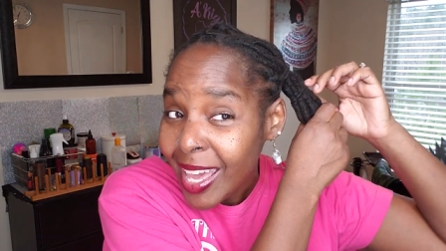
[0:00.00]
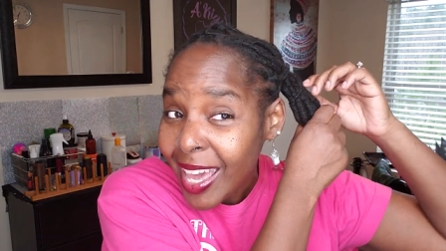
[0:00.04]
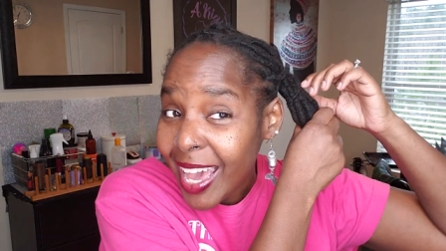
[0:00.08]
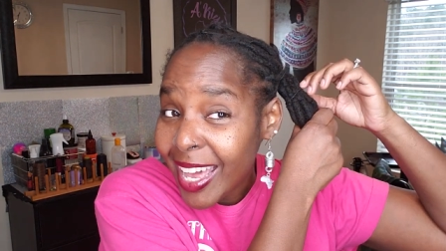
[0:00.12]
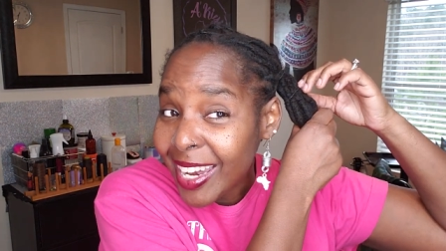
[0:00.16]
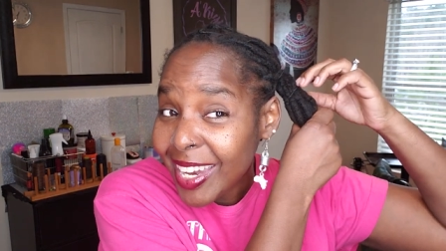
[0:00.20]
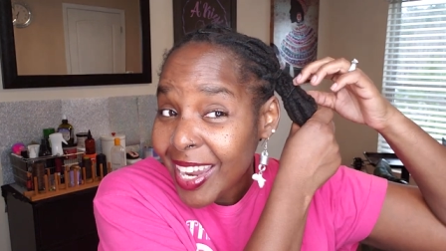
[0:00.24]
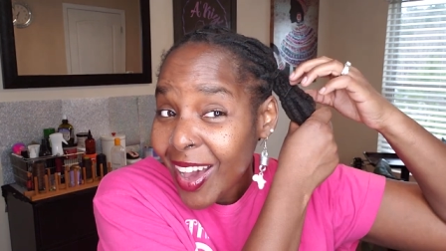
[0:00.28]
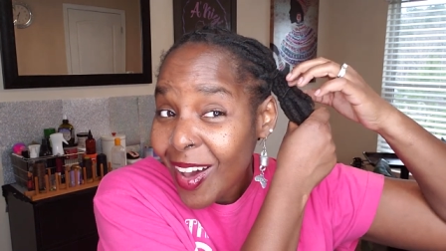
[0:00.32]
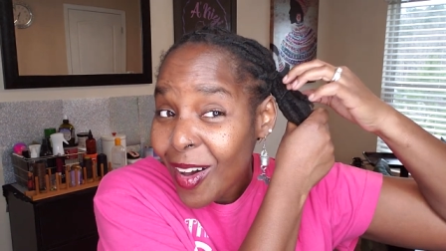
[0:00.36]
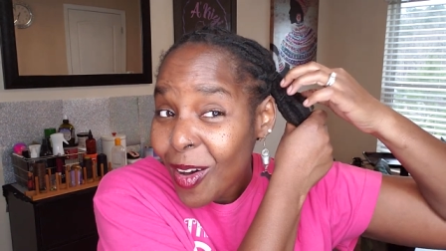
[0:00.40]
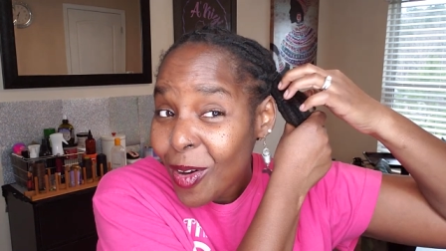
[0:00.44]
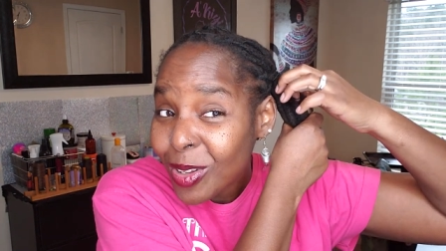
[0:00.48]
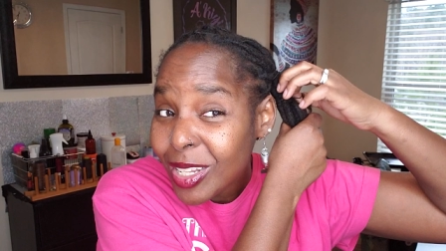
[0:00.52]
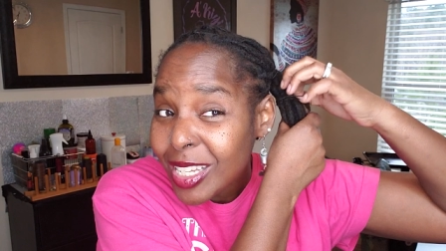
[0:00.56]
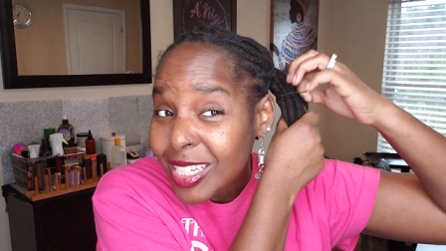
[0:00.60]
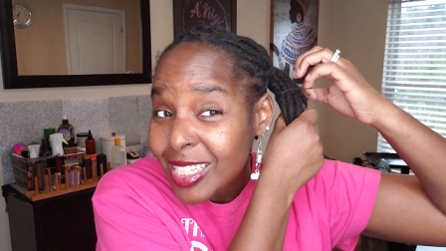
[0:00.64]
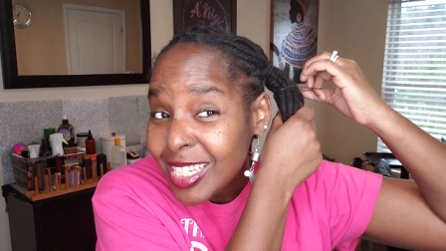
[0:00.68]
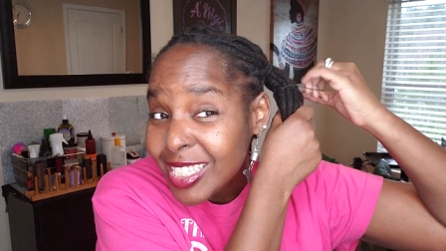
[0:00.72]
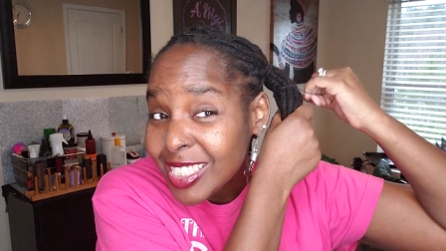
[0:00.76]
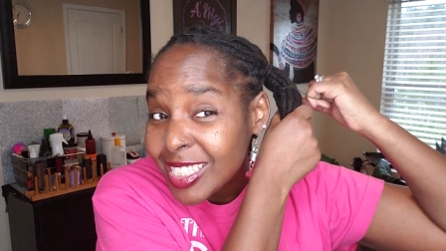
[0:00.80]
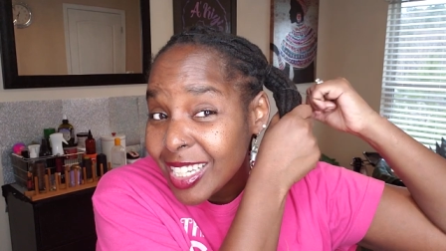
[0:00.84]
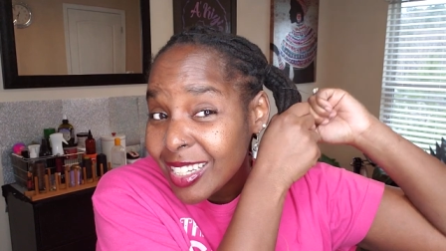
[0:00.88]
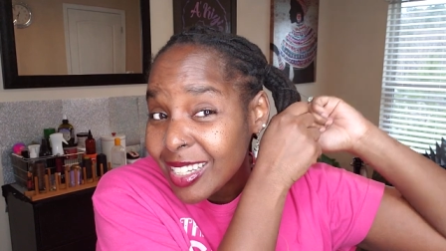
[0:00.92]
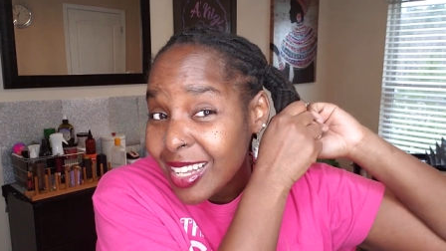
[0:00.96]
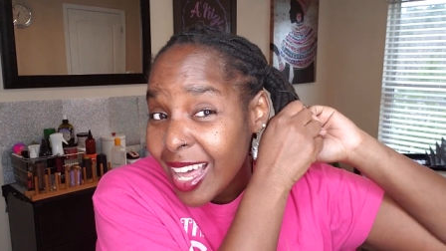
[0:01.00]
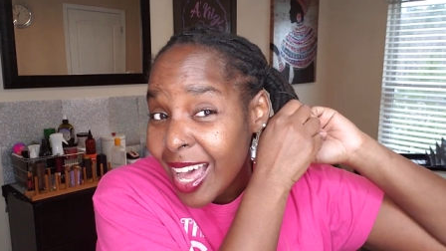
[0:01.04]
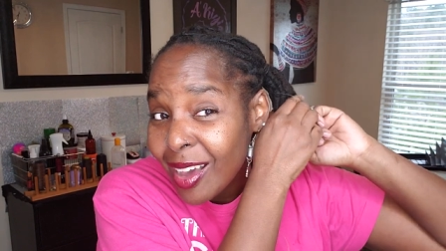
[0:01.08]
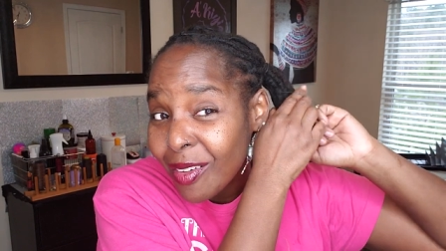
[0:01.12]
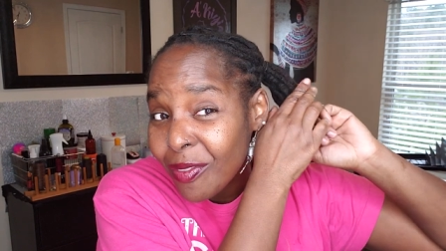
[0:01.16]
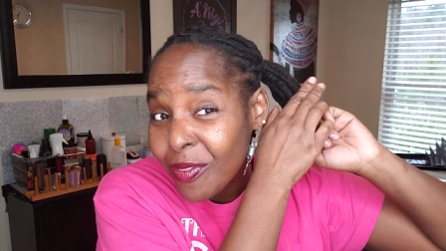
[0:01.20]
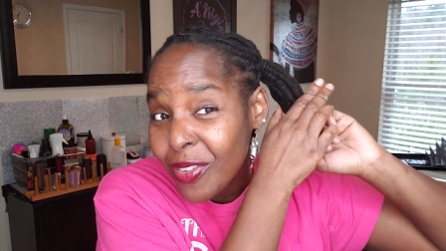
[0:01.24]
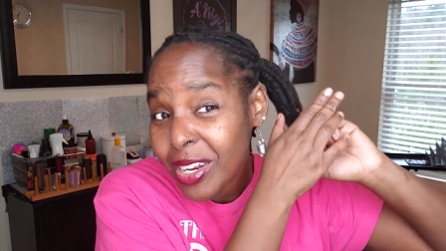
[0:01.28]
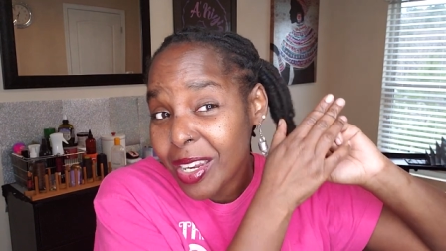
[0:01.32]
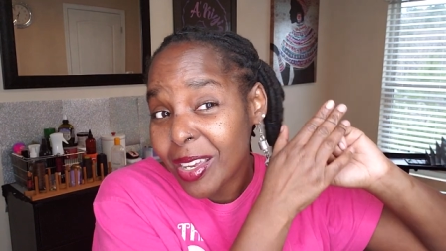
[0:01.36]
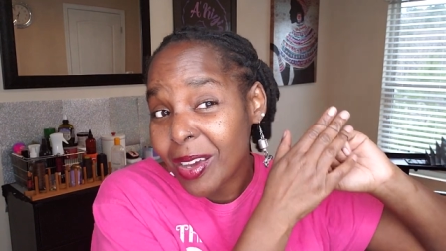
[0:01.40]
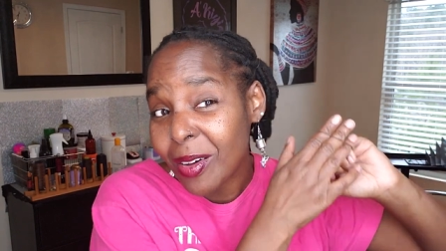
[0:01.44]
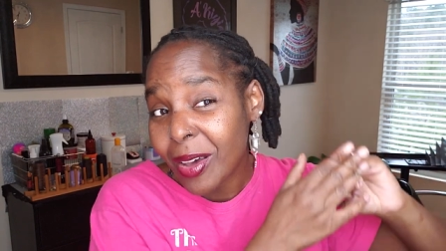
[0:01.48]
And not only did your
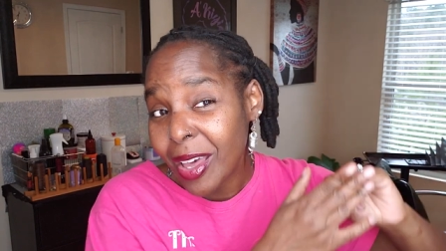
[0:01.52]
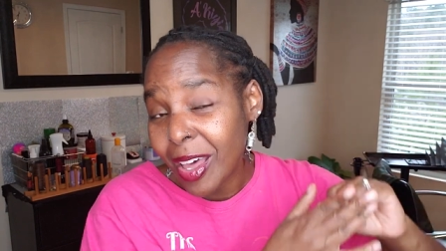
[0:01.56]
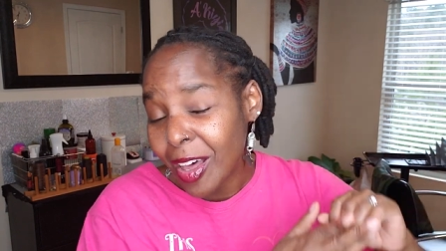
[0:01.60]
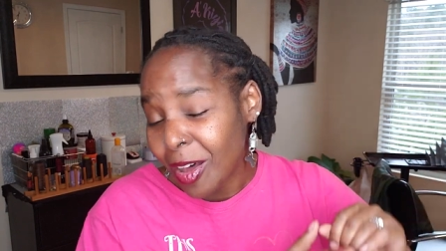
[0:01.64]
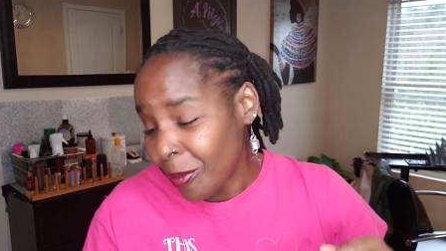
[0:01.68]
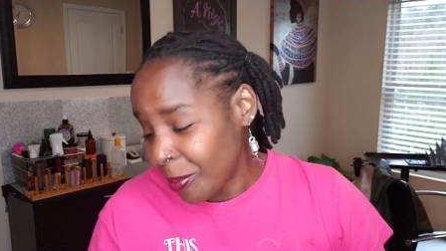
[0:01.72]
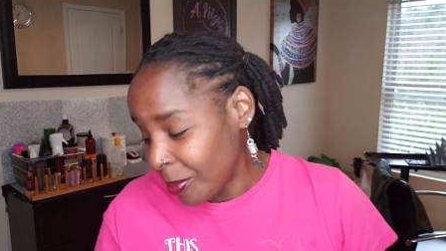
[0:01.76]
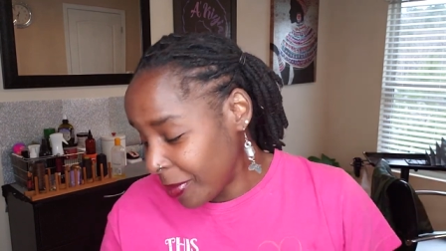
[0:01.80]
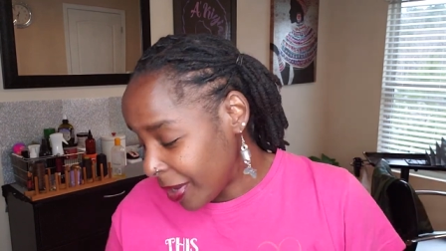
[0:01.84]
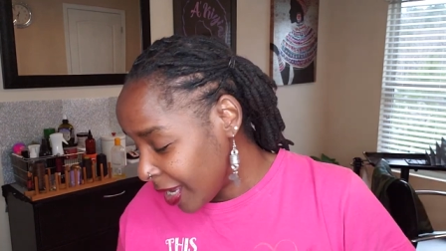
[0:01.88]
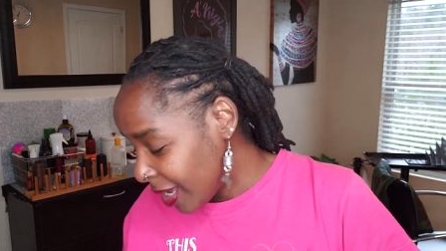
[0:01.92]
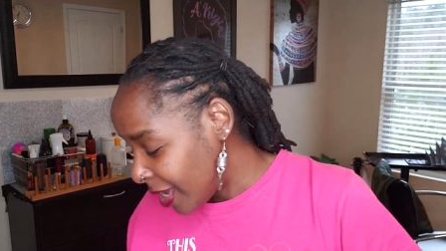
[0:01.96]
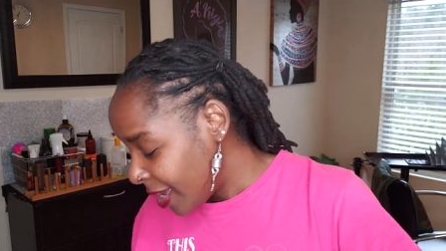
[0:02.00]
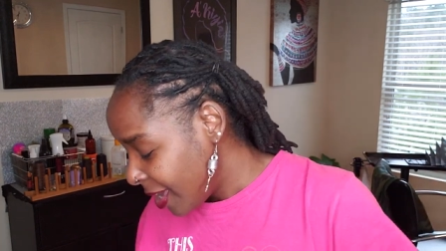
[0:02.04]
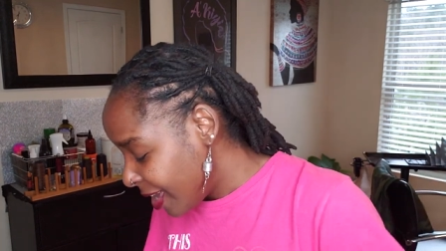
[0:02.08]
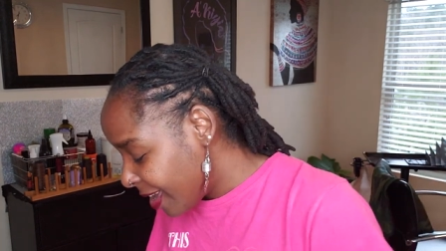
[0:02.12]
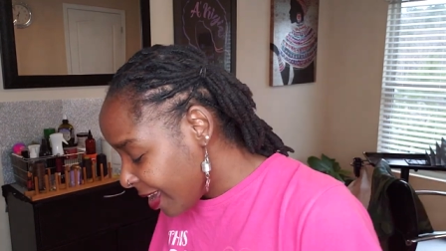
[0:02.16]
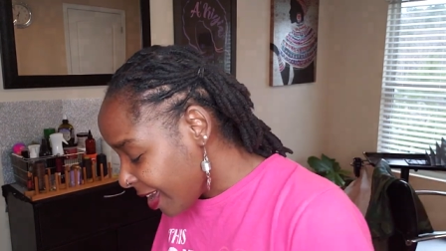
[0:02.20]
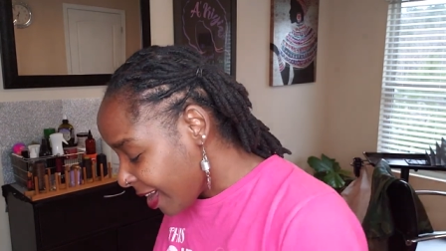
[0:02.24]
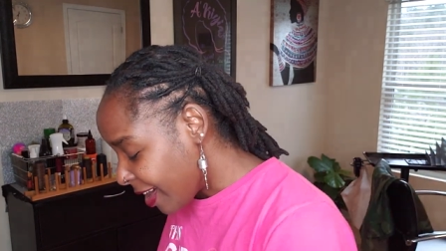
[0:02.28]
lock video help me